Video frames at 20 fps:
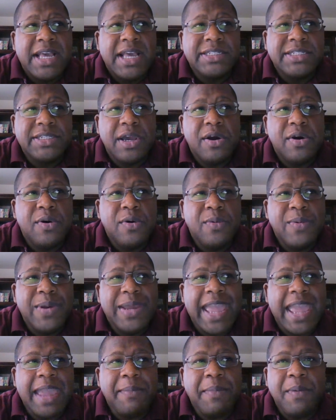So we
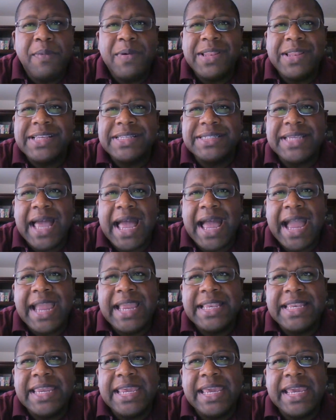came up with this
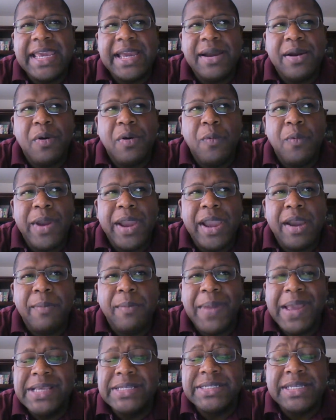idea where
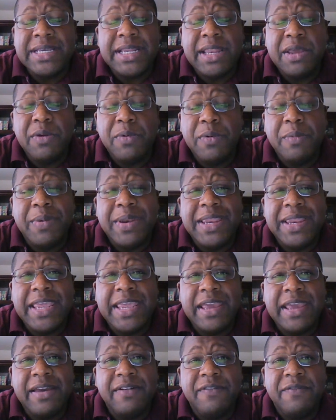basically we would
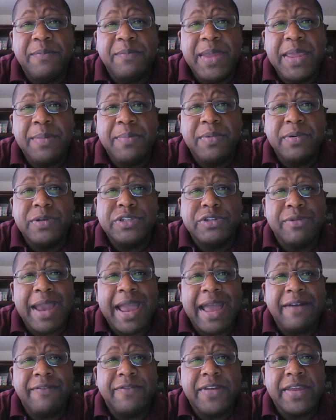give people
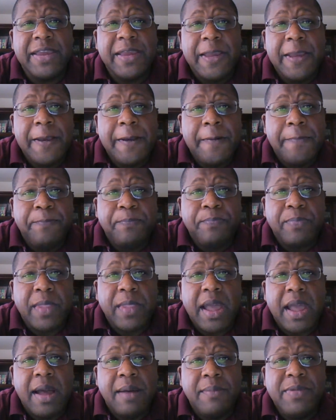traffic
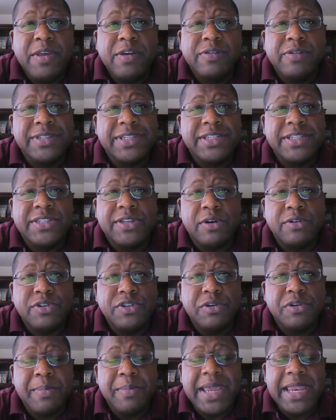using
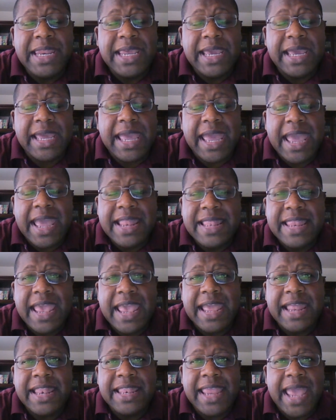social media. And
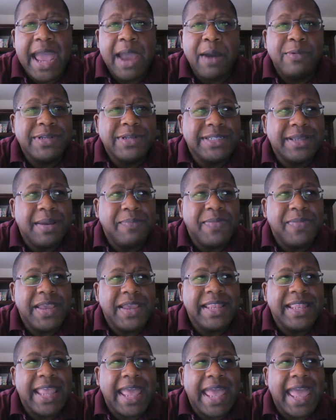then that was
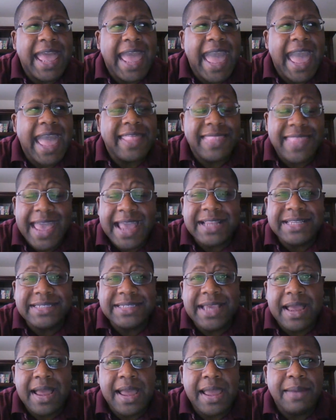something that at that
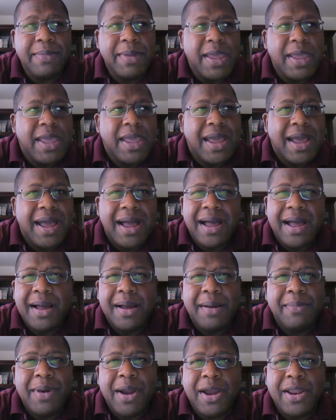time
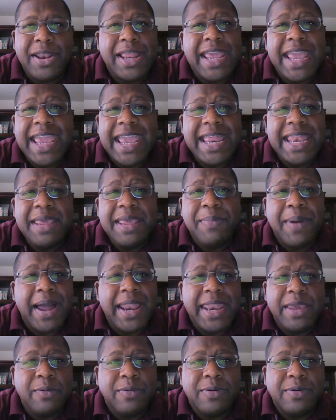hardly
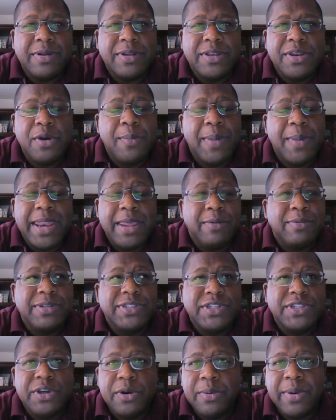nobody
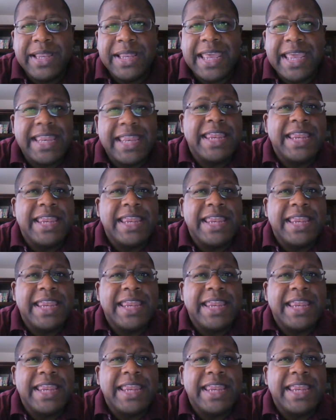was doing.